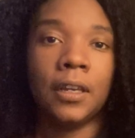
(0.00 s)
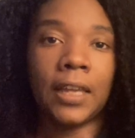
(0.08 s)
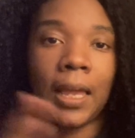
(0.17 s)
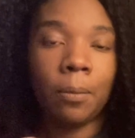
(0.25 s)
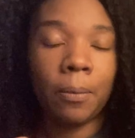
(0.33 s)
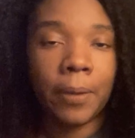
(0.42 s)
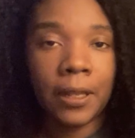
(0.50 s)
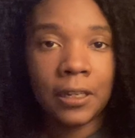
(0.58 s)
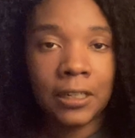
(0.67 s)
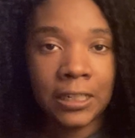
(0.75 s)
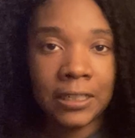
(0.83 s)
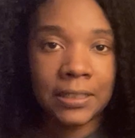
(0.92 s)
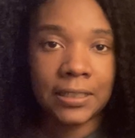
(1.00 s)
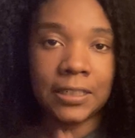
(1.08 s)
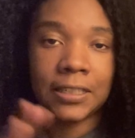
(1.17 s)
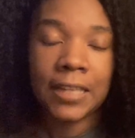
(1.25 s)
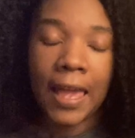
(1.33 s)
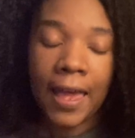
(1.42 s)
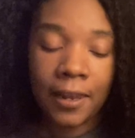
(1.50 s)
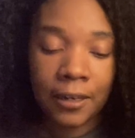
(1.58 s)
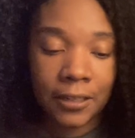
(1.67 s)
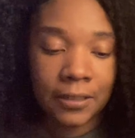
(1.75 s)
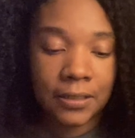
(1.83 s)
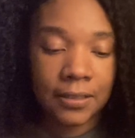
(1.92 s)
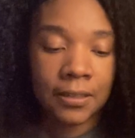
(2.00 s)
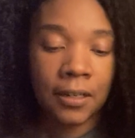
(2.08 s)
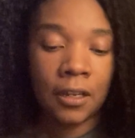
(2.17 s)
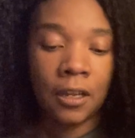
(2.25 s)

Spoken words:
capabilities and talents.